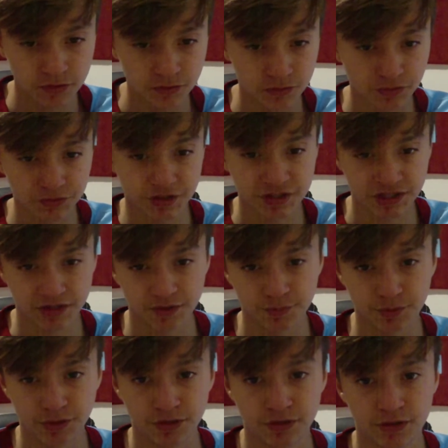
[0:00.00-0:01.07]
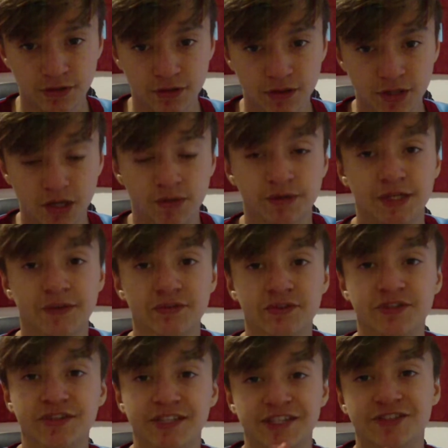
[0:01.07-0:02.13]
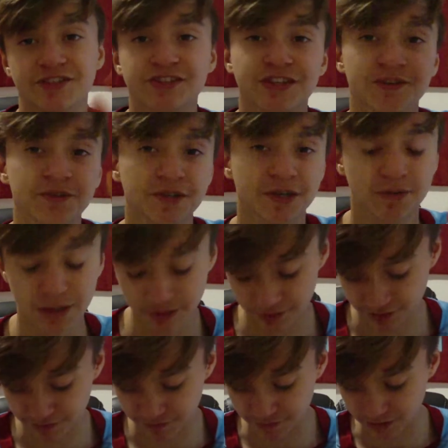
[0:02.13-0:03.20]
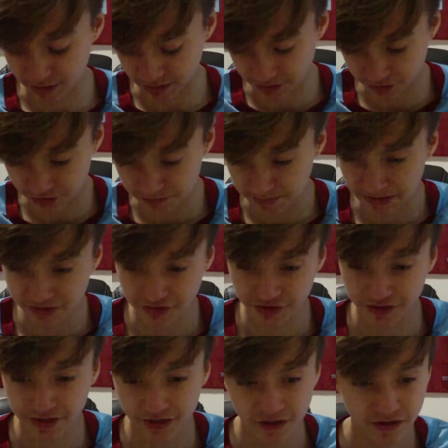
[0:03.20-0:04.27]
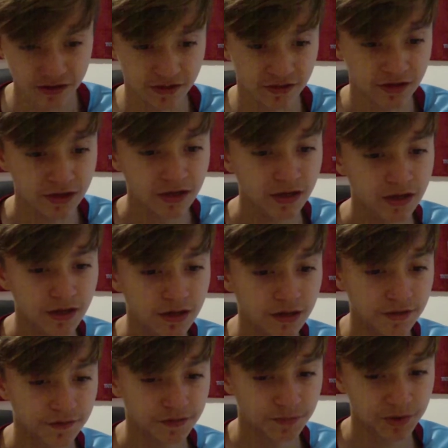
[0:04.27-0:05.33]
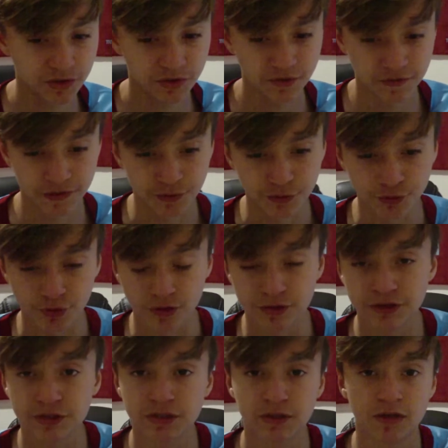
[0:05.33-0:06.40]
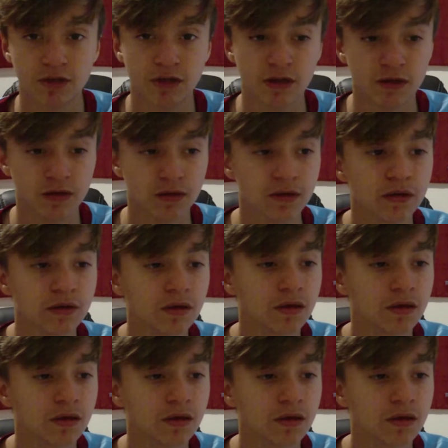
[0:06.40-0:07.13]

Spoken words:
scored the second one? Oh, Davinson Sanchez's own goal. How could I forget? I literally mentioned that earlier. From a Koufal cross. And then